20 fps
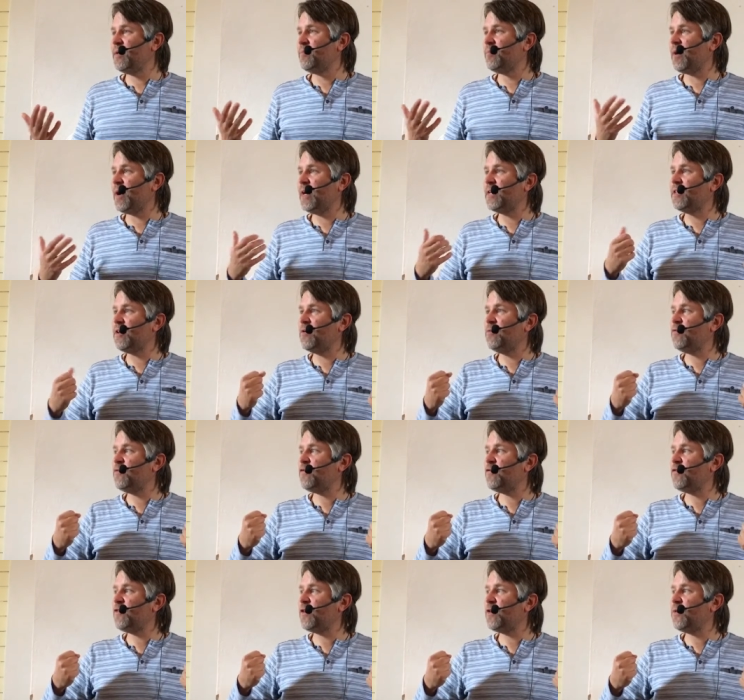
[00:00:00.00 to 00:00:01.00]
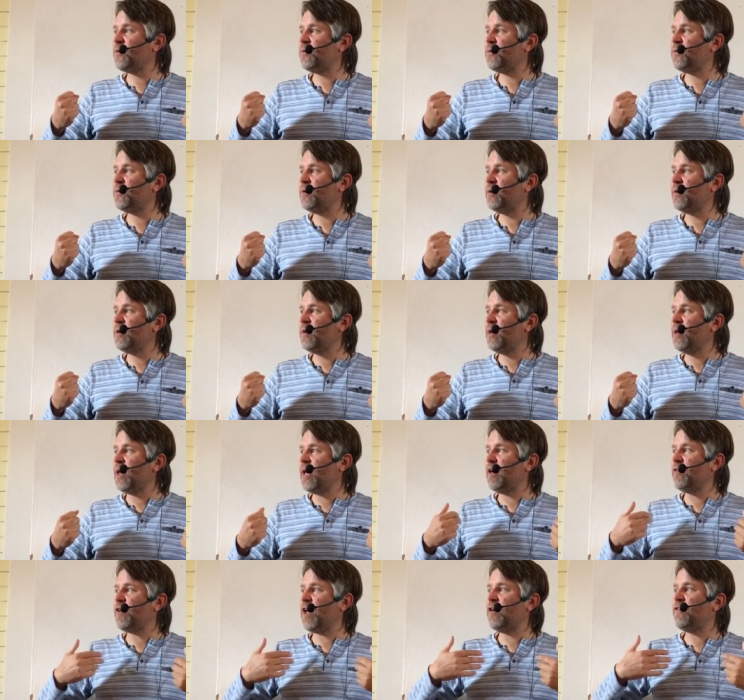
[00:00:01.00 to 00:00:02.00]
But I don't feel,
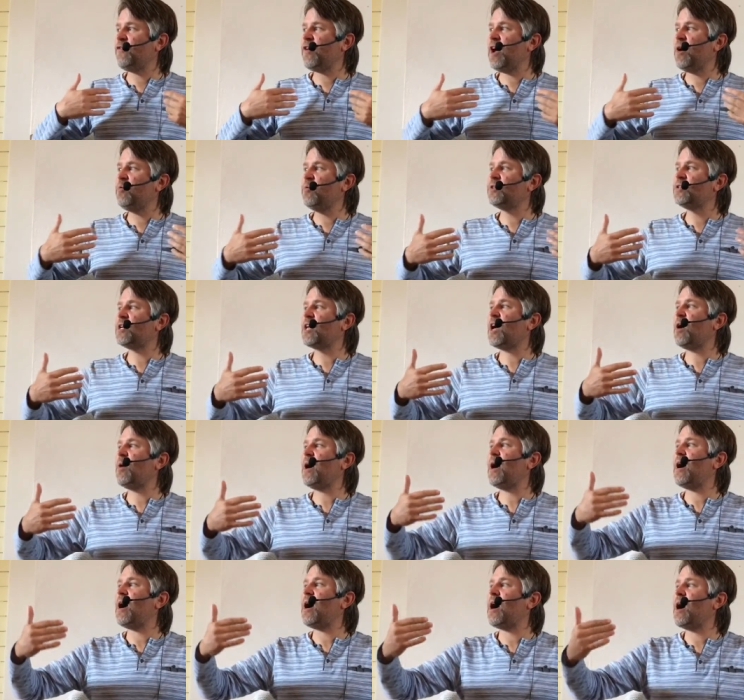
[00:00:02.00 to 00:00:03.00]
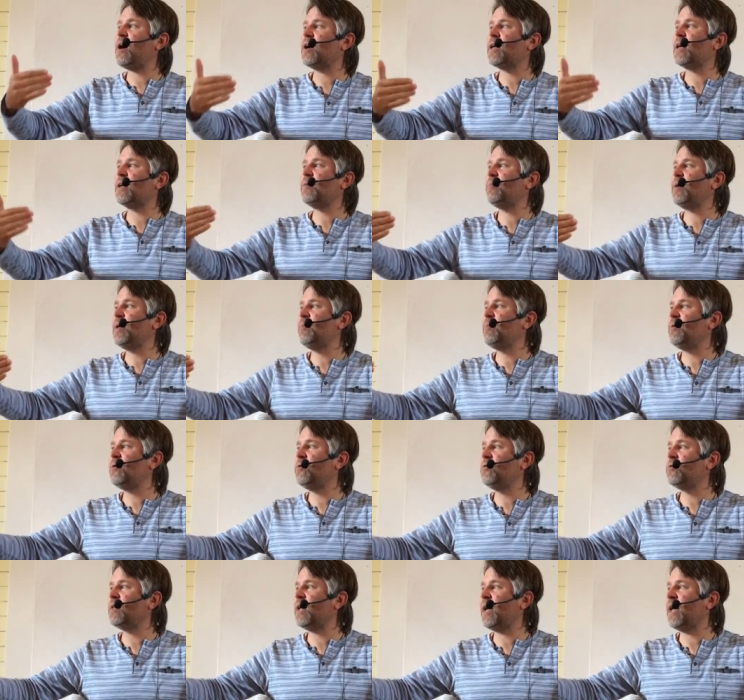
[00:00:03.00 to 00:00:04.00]
if, if I were to go out hugging people
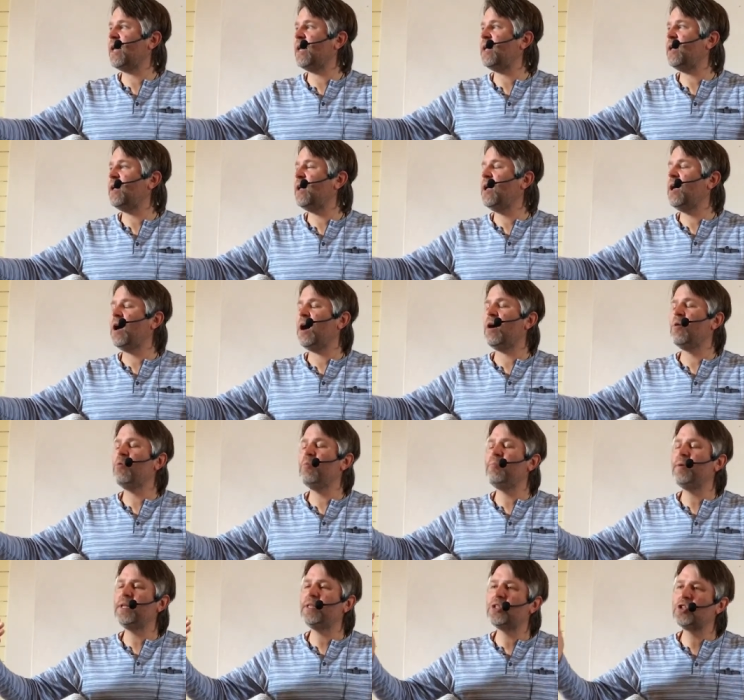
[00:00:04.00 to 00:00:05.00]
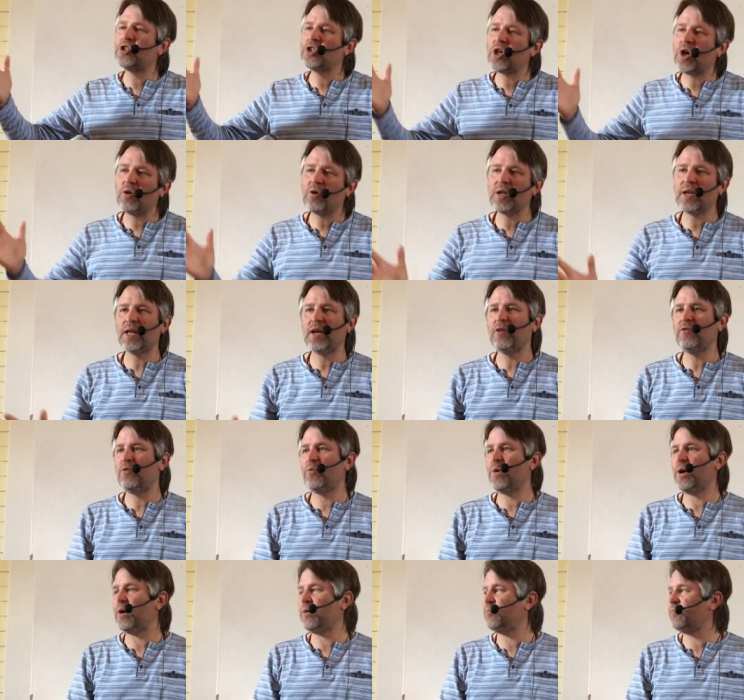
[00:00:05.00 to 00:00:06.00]
all day, I would be totally
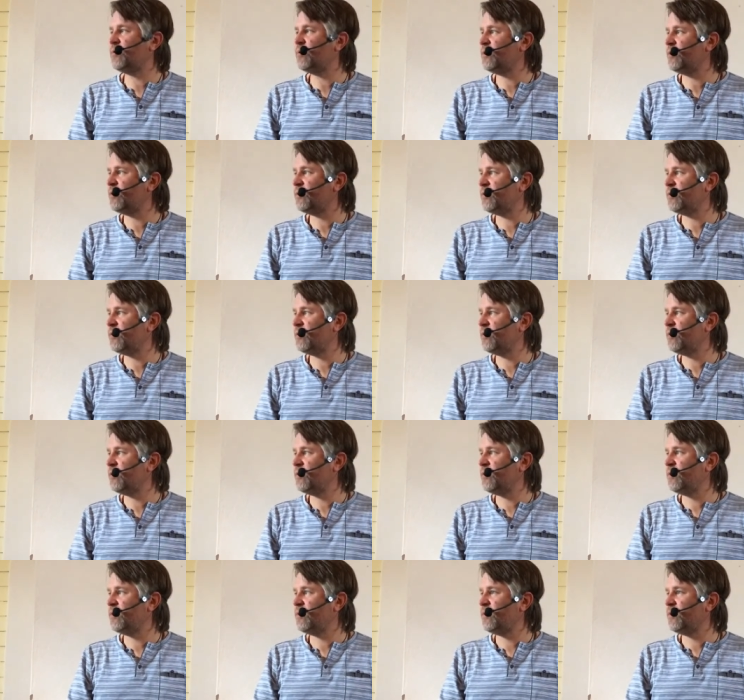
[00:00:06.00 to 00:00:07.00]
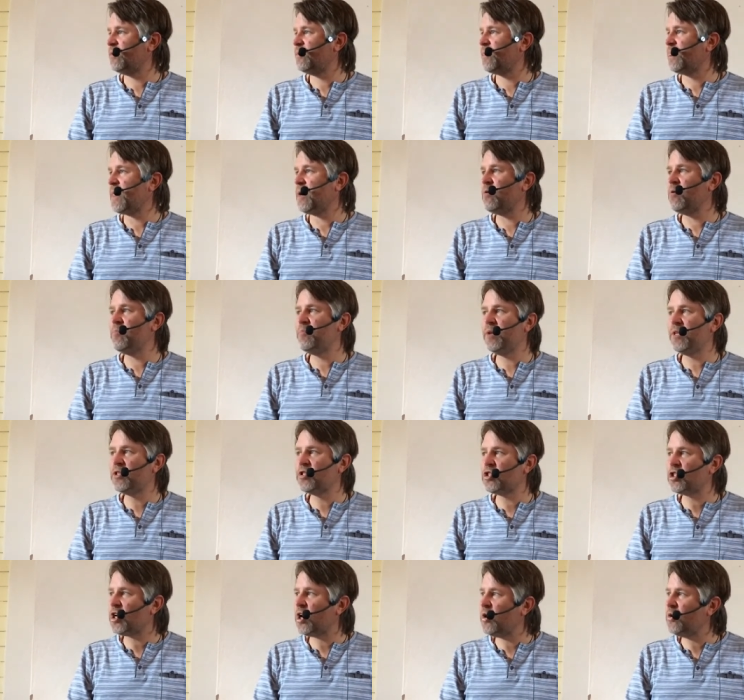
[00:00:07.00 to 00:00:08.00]
overwhelmed. I would be
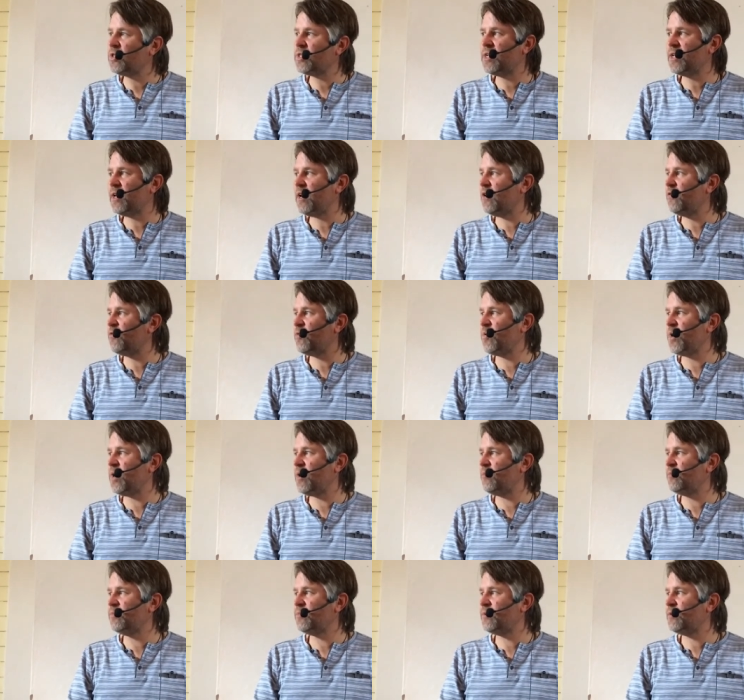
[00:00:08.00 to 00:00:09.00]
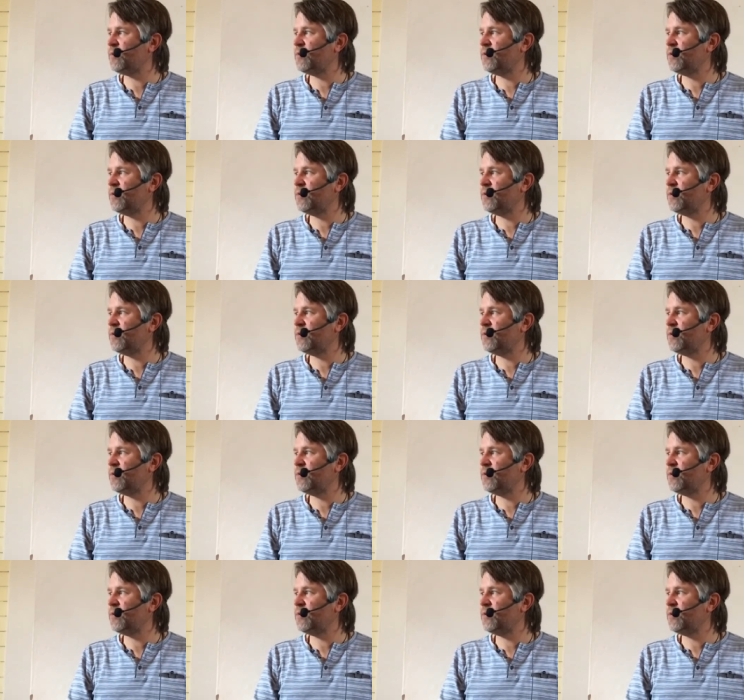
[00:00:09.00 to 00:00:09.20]
totally overwhelmed.